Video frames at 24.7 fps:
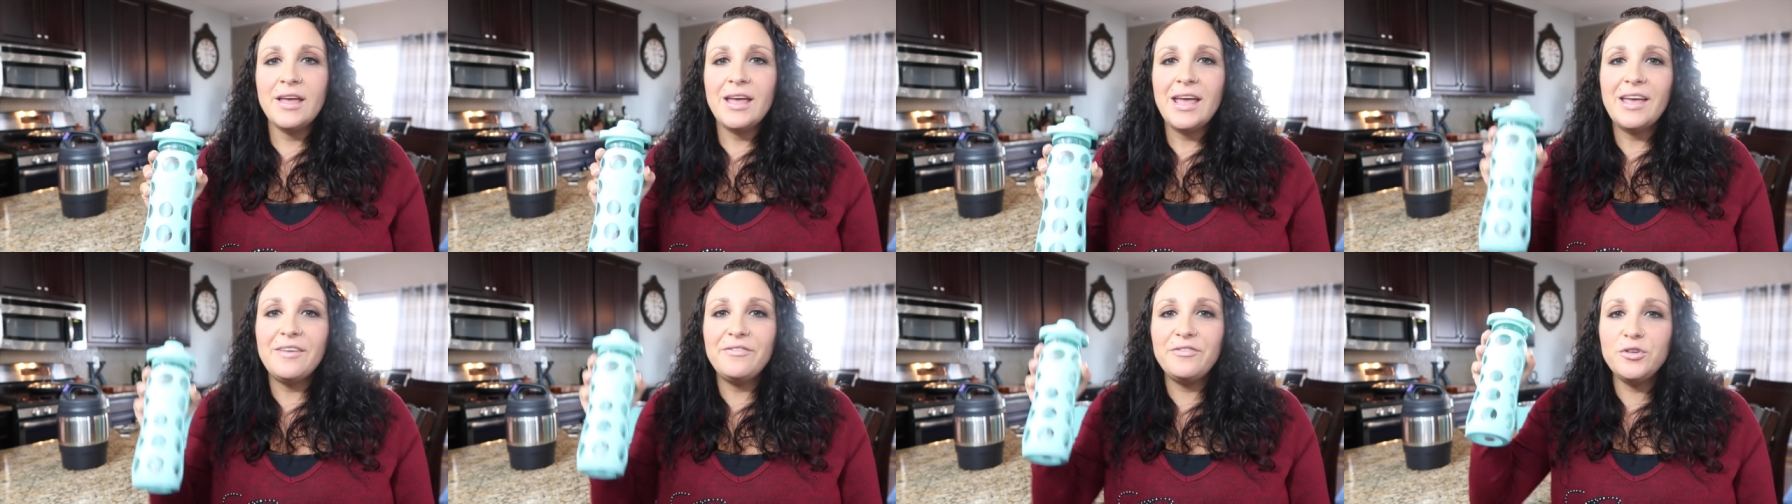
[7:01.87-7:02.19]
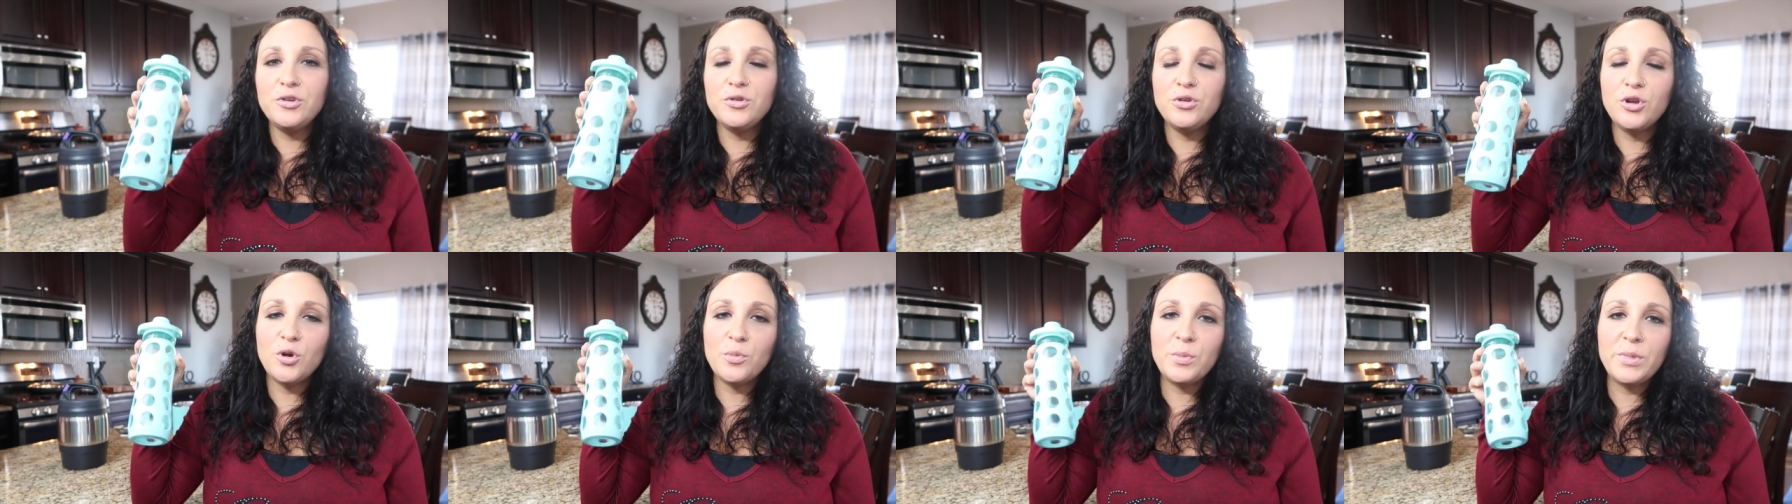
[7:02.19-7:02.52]
if
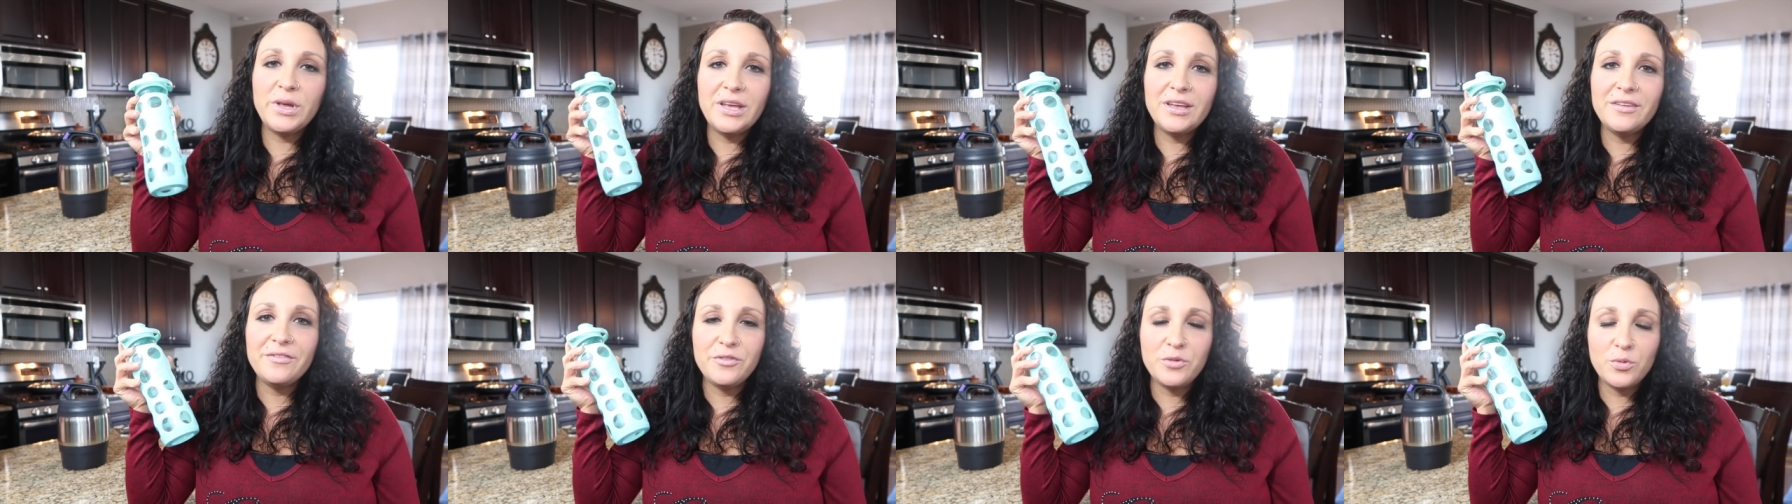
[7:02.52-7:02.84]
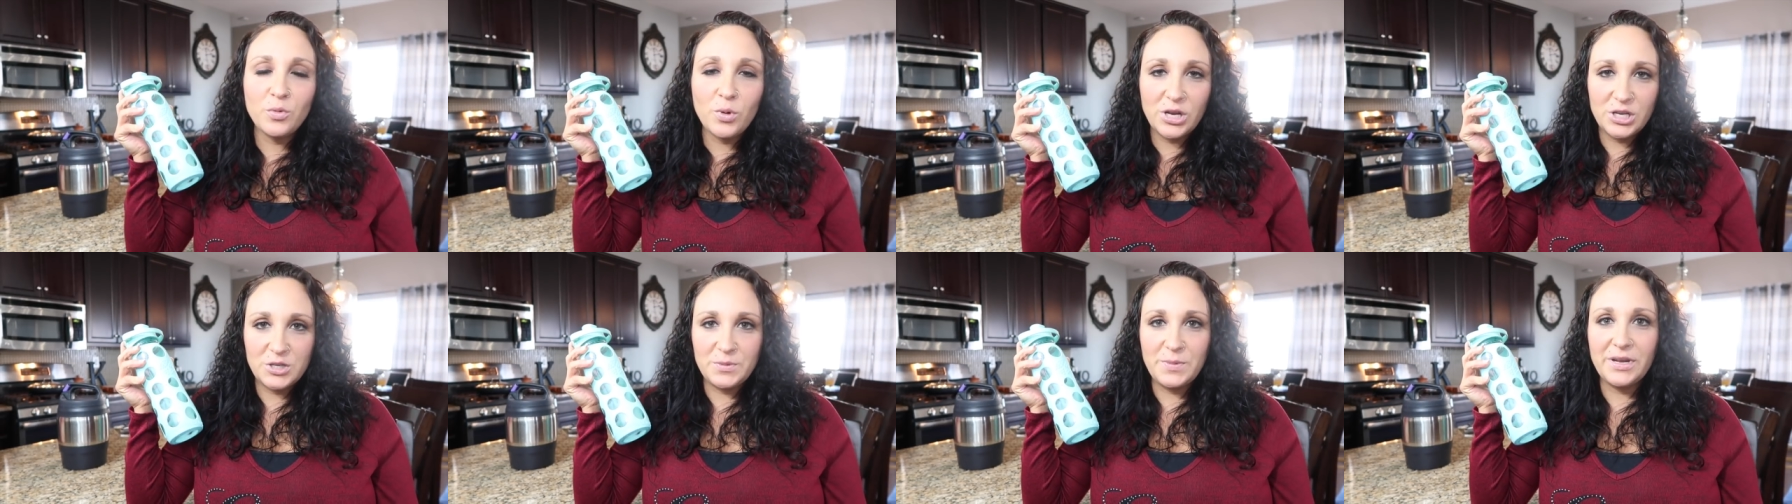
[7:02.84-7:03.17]
you know me, if you
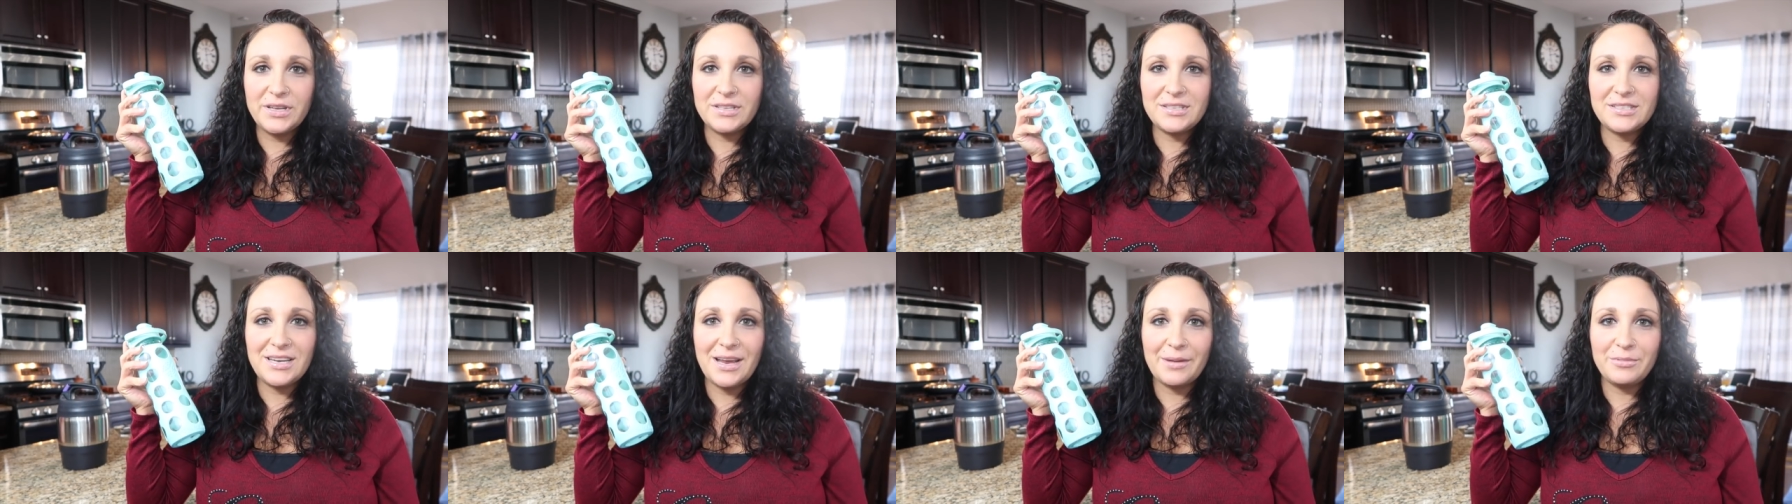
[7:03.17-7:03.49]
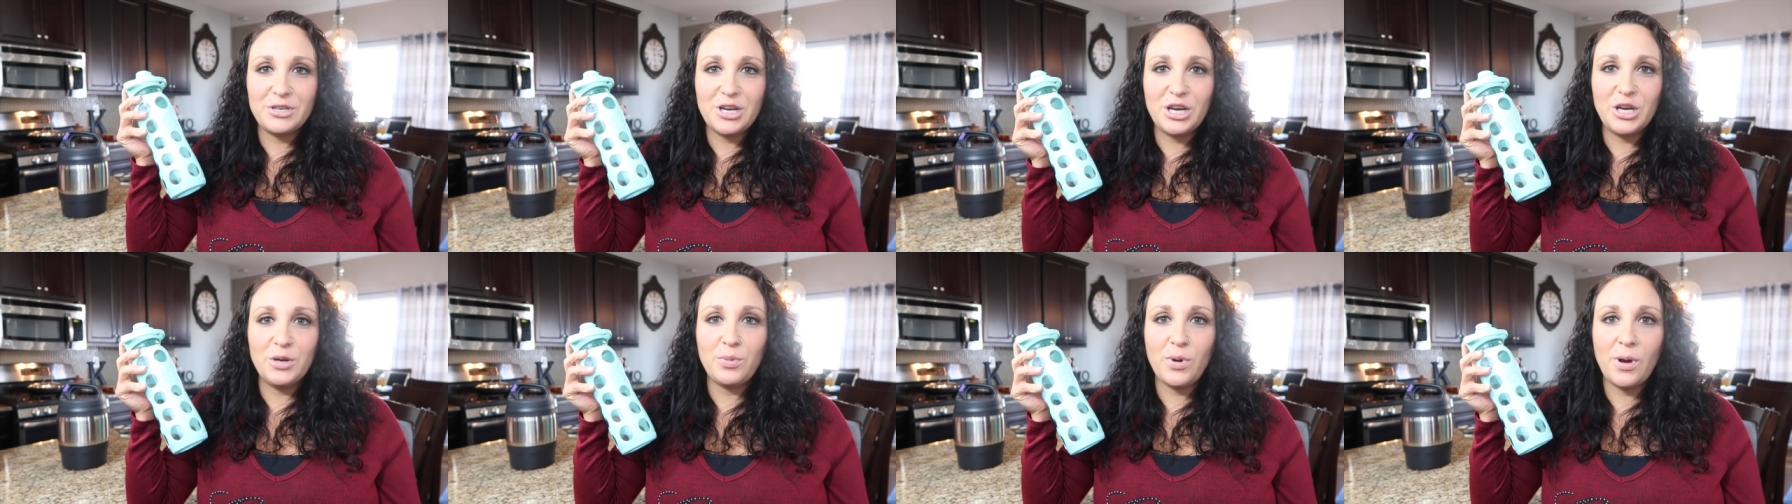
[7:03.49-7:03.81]
watch me on
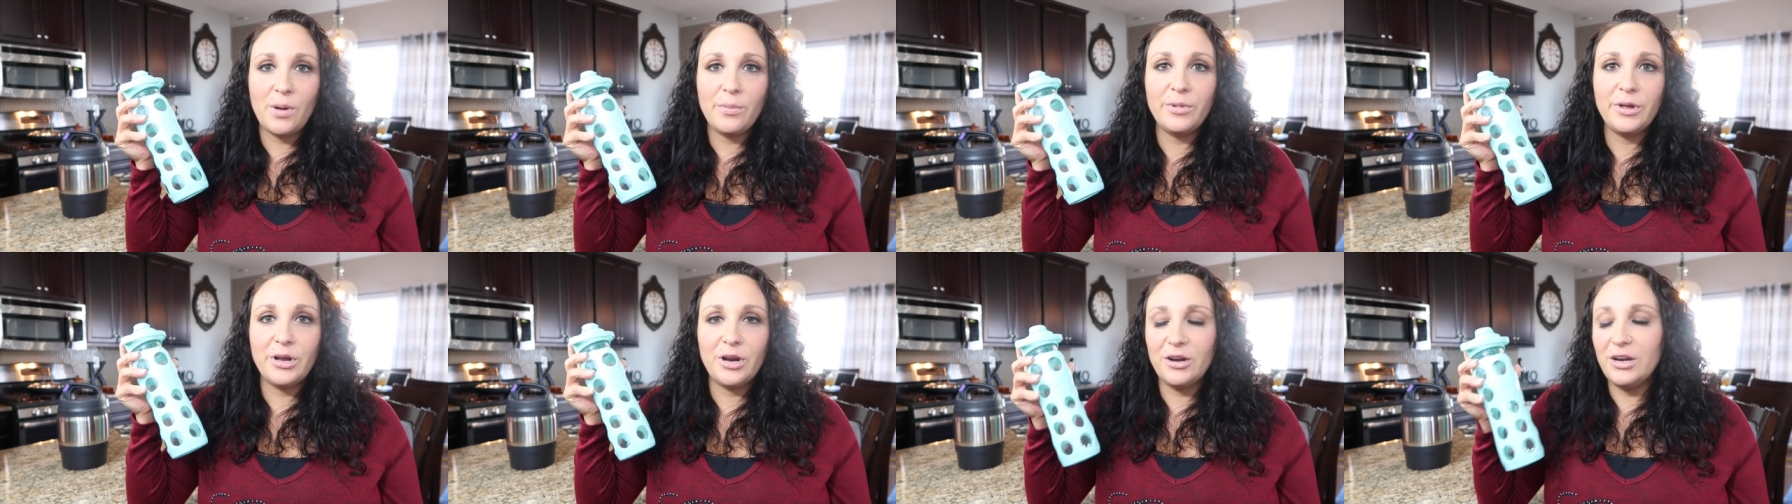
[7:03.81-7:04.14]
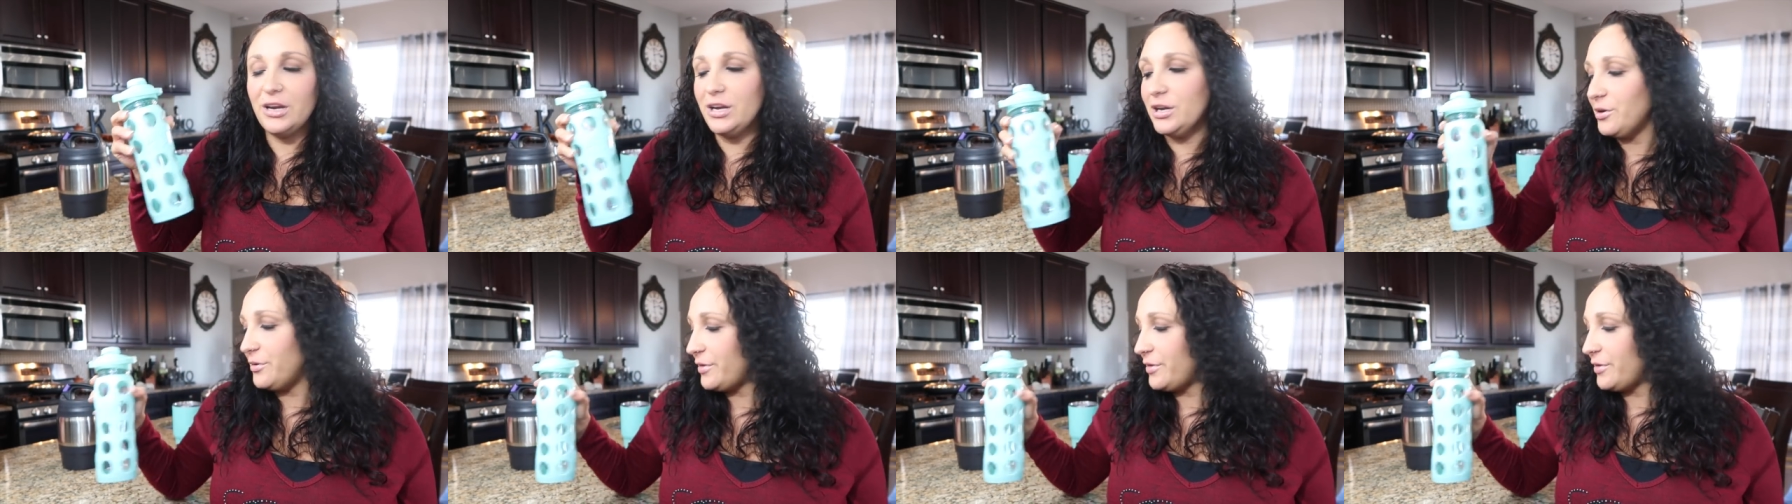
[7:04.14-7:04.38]
Snapchat, you probably already